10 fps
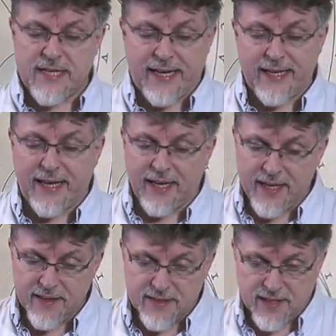
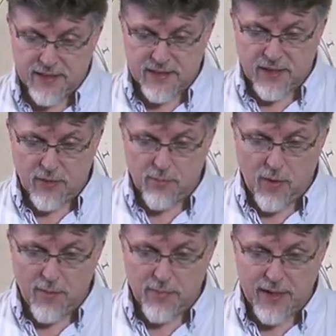technically, the telescope
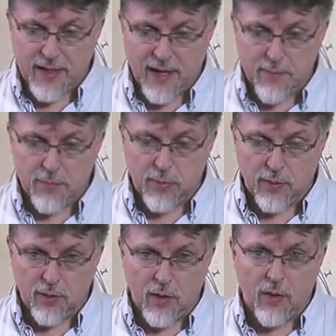might be
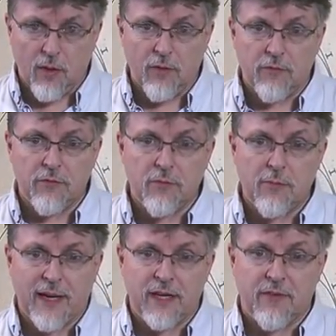capable of
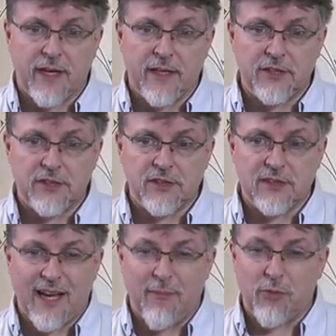
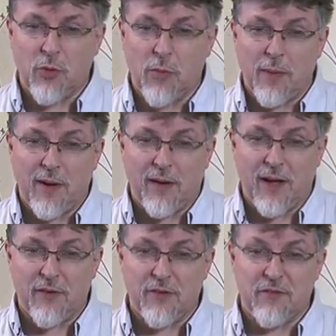magnifications up to about one
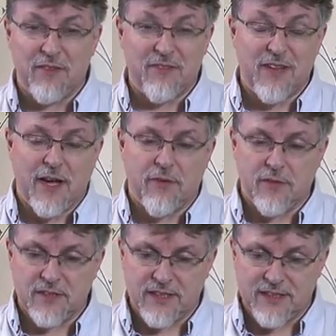hundred fifty, one
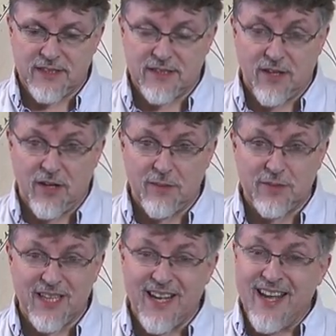hundred sixty
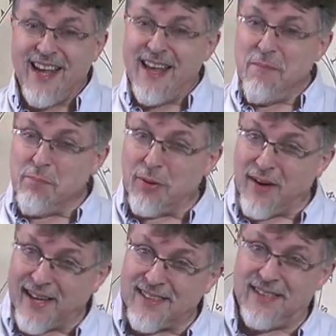times. In
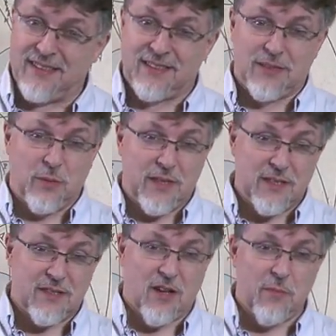practice, with
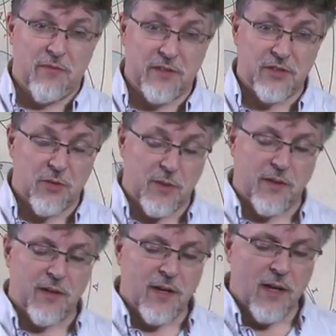this type of
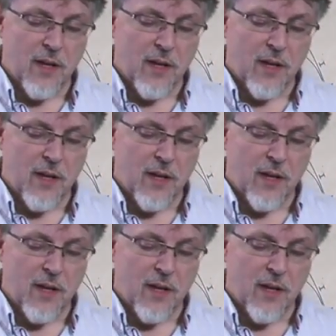instrument,